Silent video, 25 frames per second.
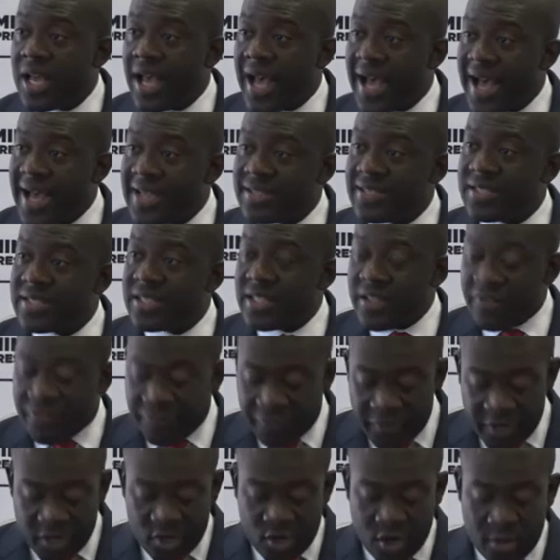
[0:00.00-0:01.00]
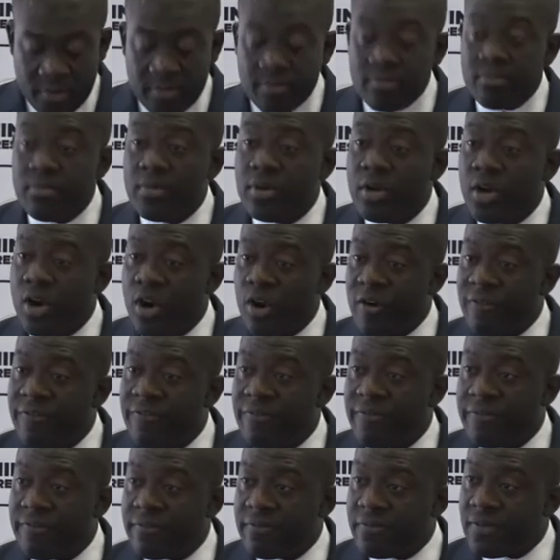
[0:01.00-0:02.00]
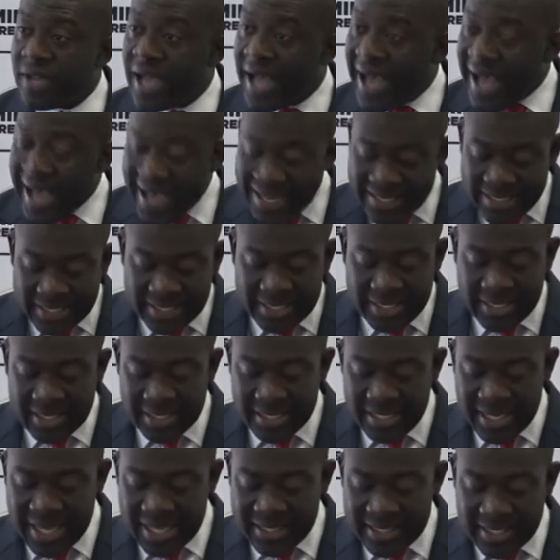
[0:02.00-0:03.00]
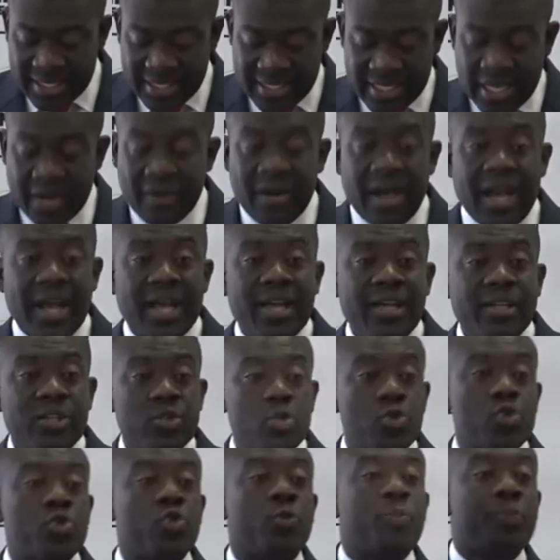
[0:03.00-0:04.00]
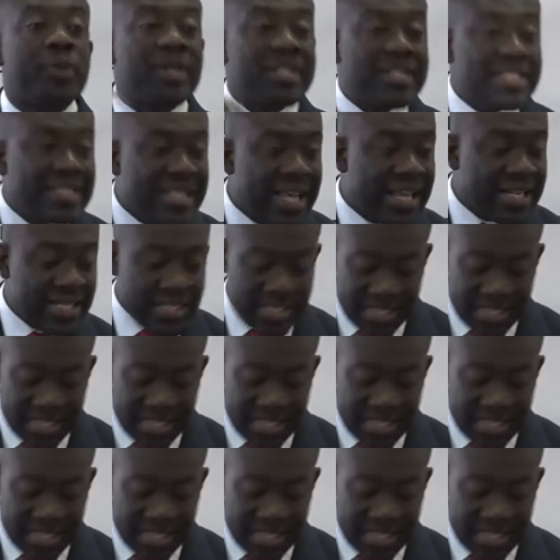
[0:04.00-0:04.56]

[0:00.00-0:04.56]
has the freedom of hand, etc., to superintend